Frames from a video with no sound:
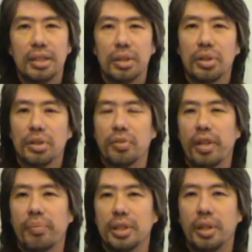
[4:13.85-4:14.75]
So it is
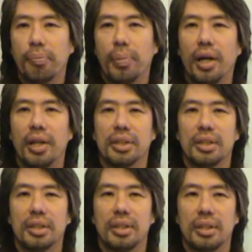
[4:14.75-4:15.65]
very much a
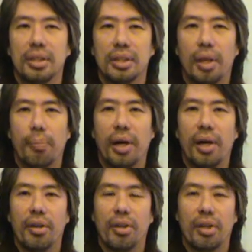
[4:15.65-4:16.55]
part, a
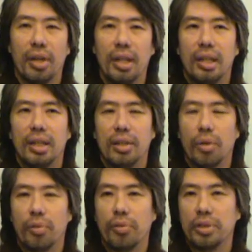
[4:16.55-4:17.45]
path
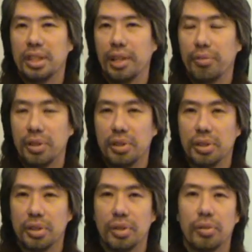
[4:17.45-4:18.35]
of
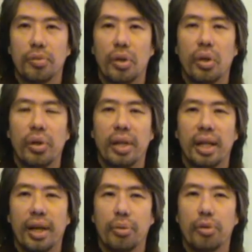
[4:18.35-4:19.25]
selfishness, of learning
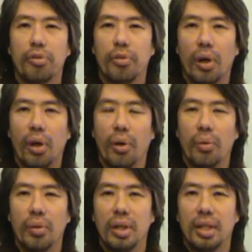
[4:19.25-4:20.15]
how to follow
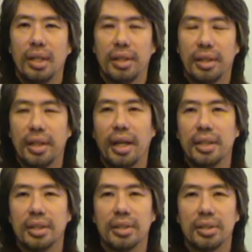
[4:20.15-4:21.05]
the
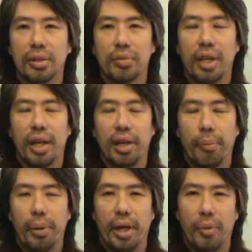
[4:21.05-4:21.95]
guidance of the higher
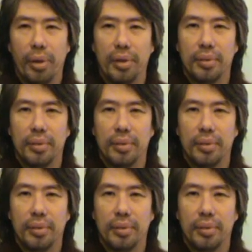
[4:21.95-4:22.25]
power.